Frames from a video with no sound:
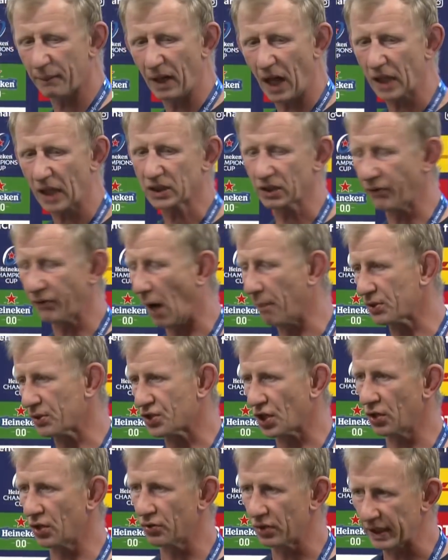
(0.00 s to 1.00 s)
had lots of
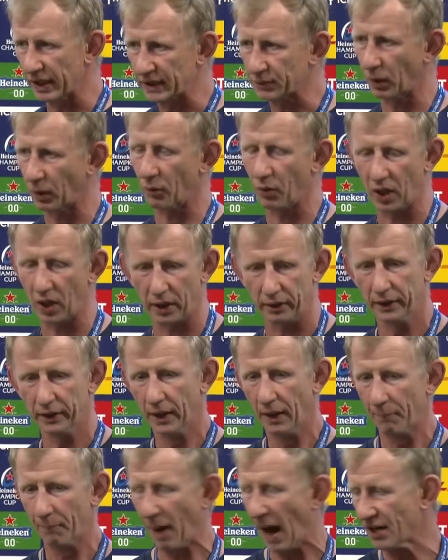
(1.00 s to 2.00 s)
opportunities where we're
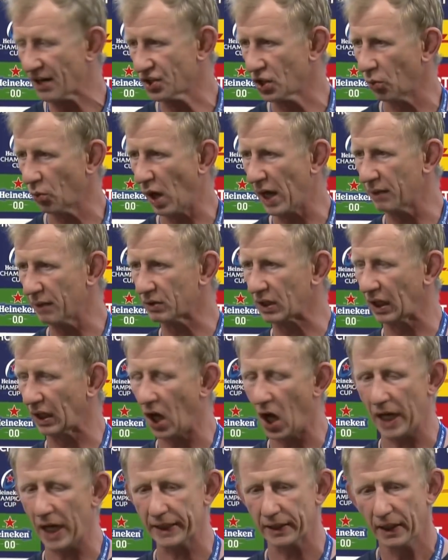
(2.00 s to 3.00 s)
bashing away with the
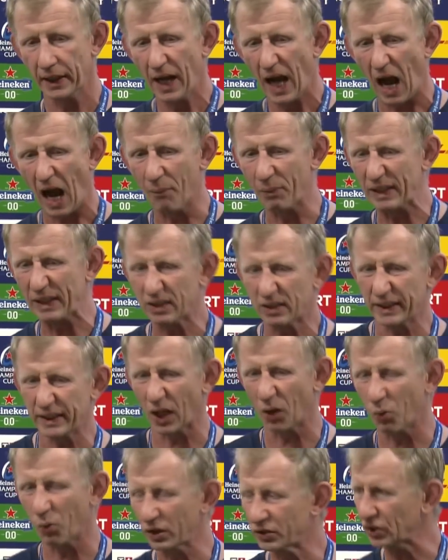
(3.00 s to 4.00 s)
line and we,
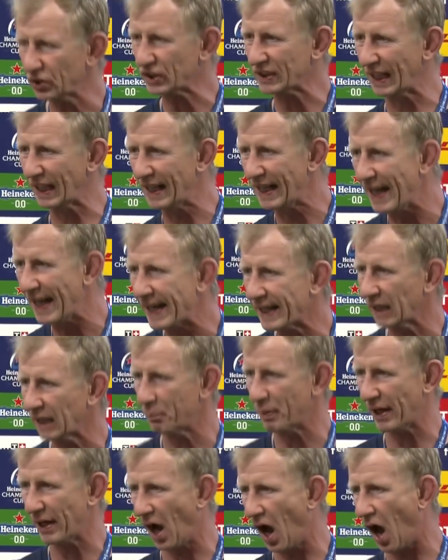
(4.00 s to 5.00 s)
you know, we're just a
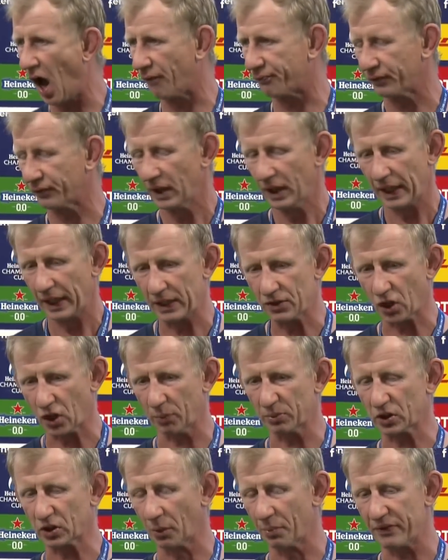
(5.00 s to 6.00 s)
little bit off in
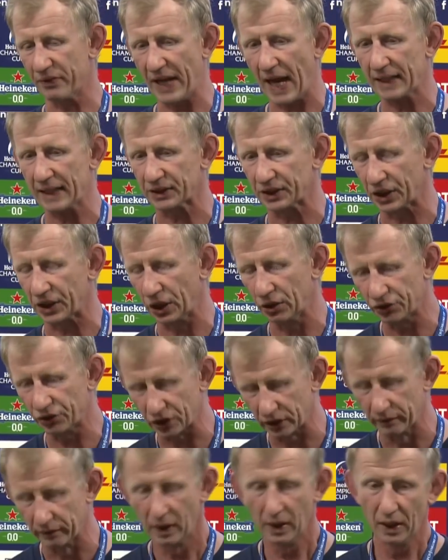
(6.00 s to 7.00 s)
terms of some of the
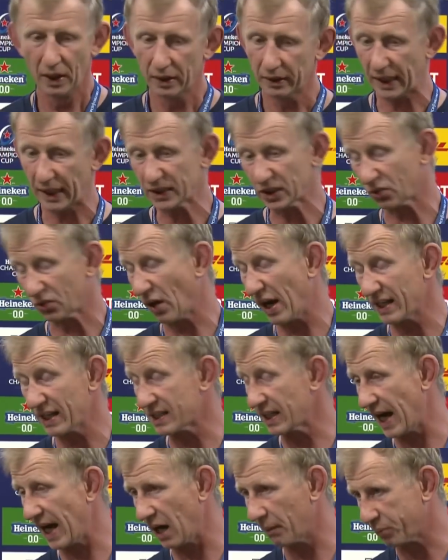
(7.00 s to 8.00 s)
execution. That's a
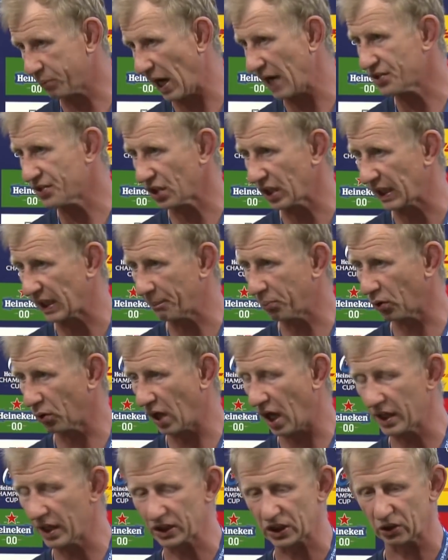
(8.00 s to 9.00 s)
credit to their pressure that they
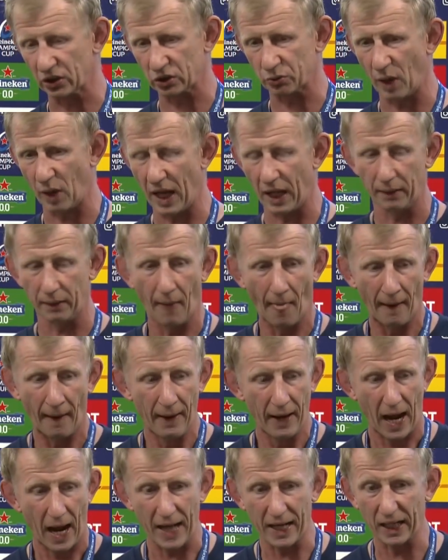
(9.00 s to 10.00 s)
put on us as well.
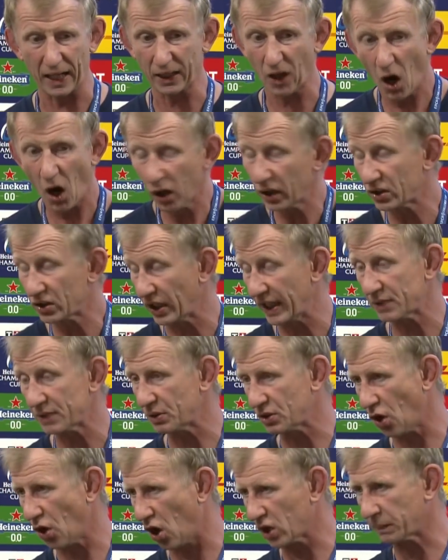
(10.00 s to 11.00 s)
And like all the things
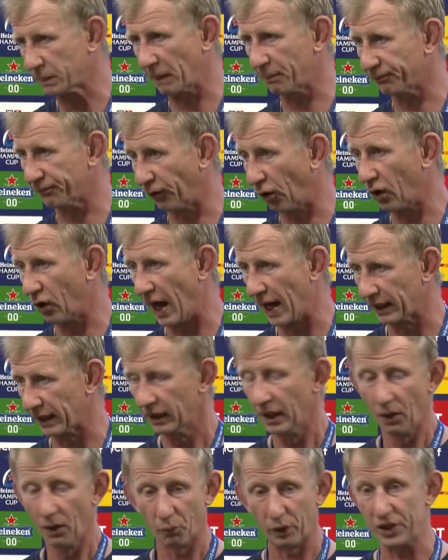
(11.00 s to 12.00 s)
we talked about
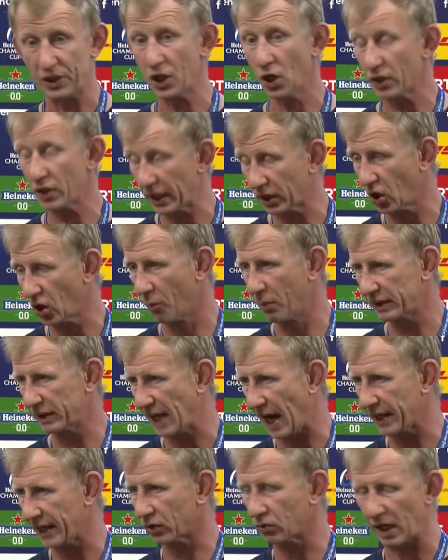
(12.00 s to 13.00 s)
beforehand, we knew they'd come with
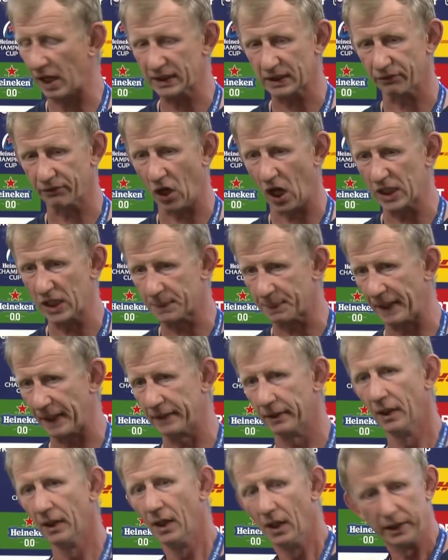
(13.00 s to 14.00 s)
that aggressive line
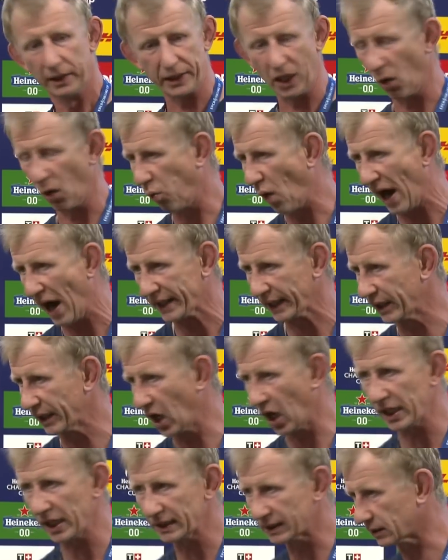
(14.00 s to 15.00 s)
speed, you know, whacking
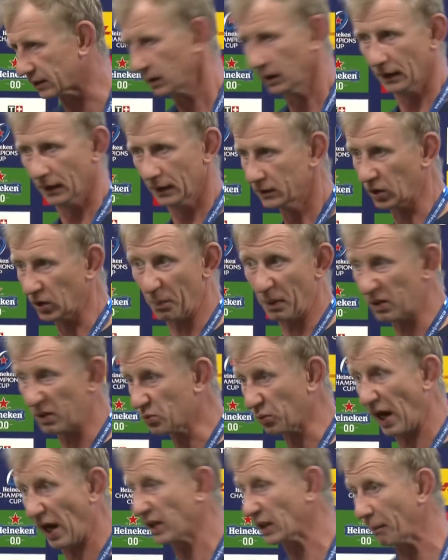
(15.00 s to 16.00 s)
guys
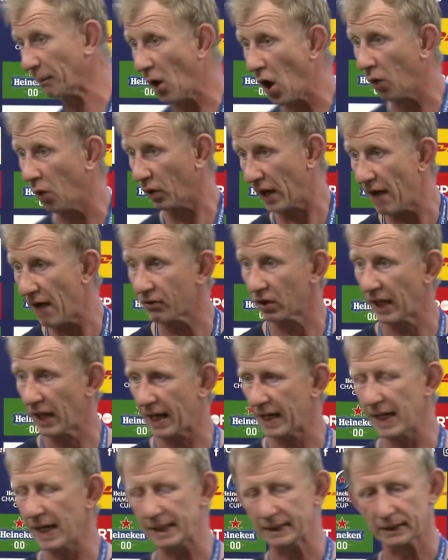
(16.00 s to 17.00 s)
sometimes without the ball, whatever
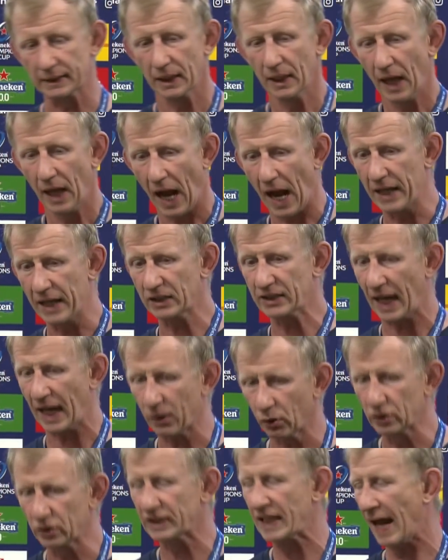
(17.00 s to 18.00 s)
that is. And it's
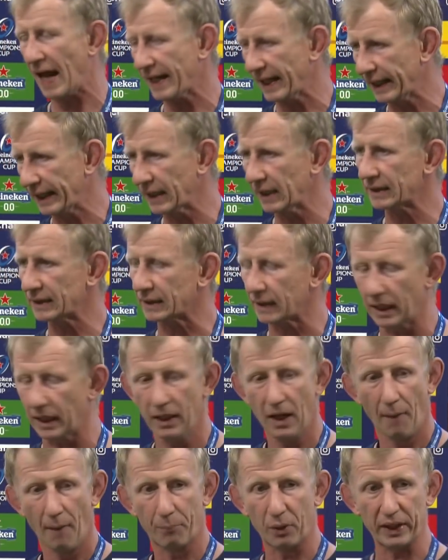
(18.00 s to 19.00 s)
that
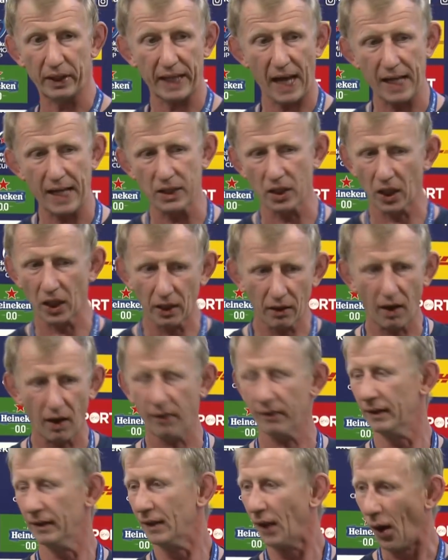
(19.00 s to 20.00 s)
unsettlingness. But again, you're
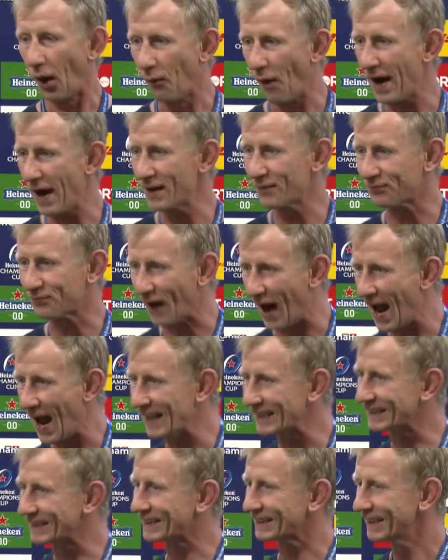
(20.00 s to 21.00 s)
away in
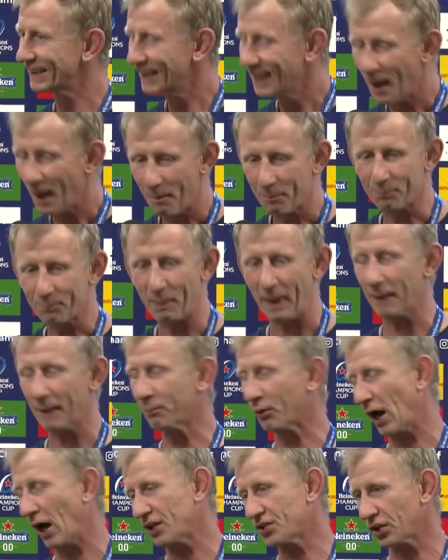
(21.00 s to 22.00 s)
France,
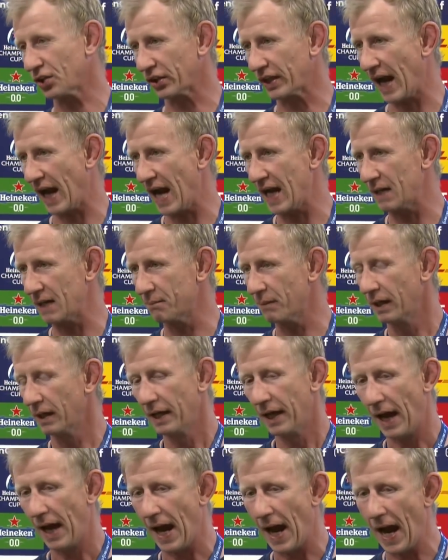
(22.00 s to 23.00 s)
big pressure game,
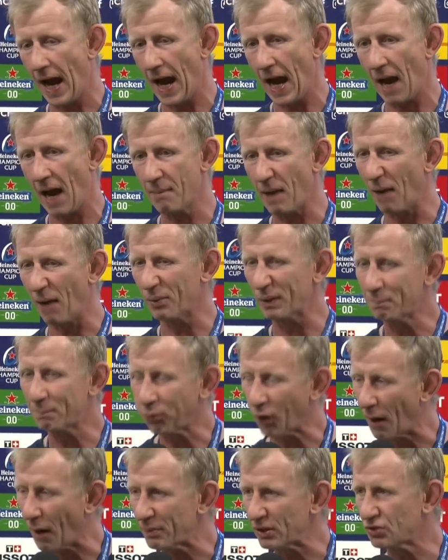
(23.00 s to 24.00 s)
um, and we
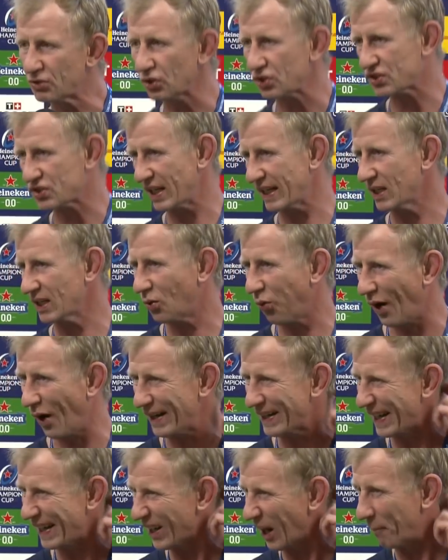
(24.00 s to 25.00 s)
probably just didn't
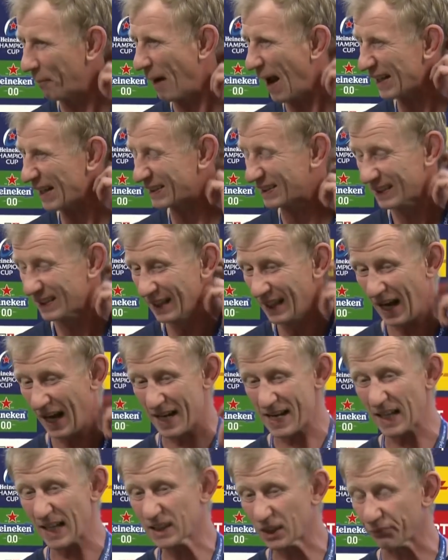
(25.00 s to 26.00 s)
quite hit our best.
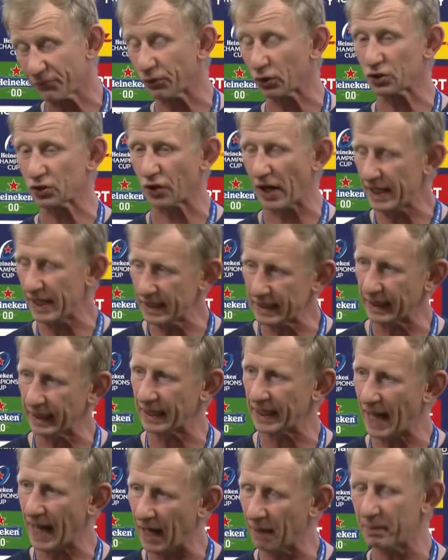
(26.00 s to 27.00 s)
And that's the frustrating
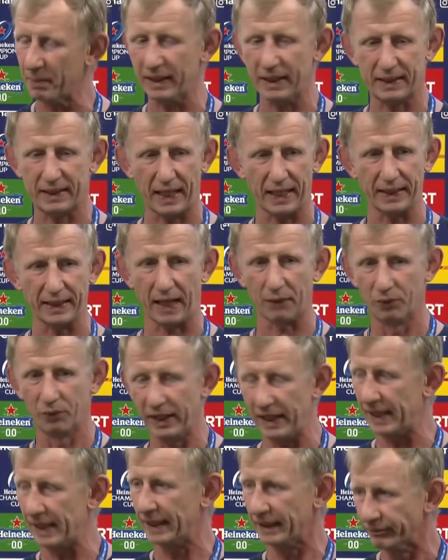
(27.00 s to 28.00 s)
thing, and that'll be the thing that
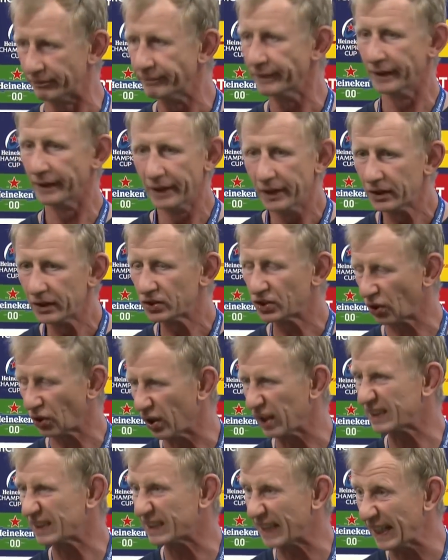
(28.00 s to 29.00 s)
really
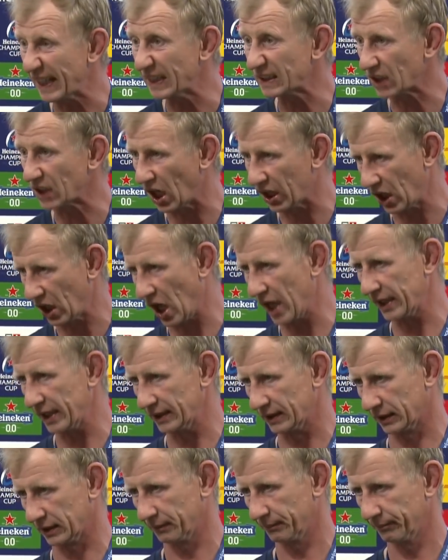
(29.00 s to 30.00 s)
sort of stings our
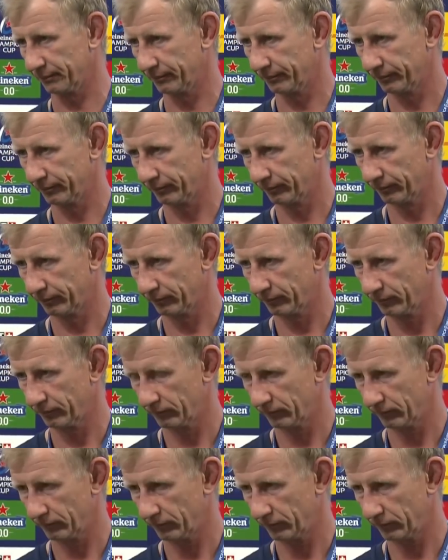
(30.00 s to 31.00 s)
guys. Yeah, it does,
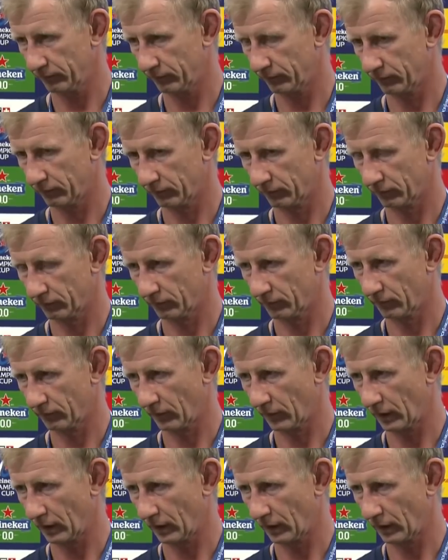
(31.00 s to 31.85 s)
mate. And, and